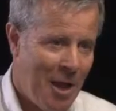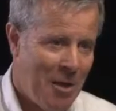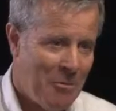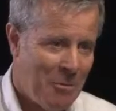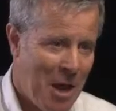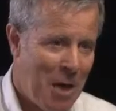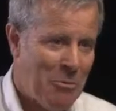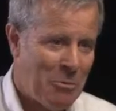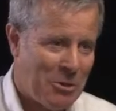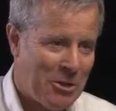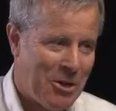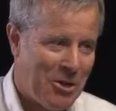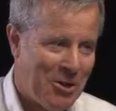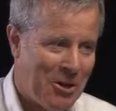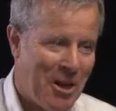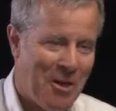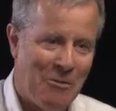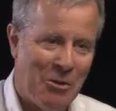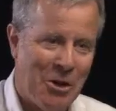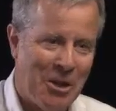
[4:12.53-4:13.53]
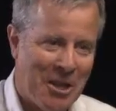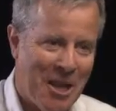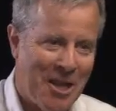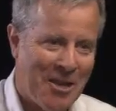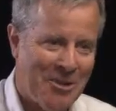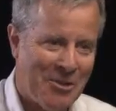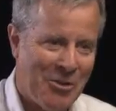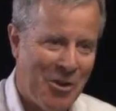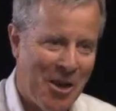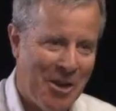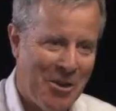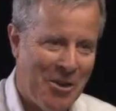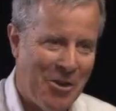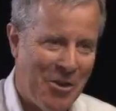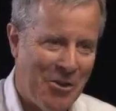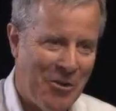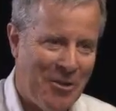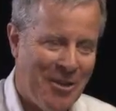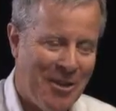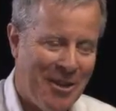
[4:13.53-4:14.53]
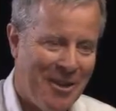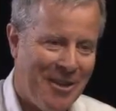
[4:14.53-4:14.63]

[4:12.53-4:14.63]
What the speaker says: I was here covering that, so I know.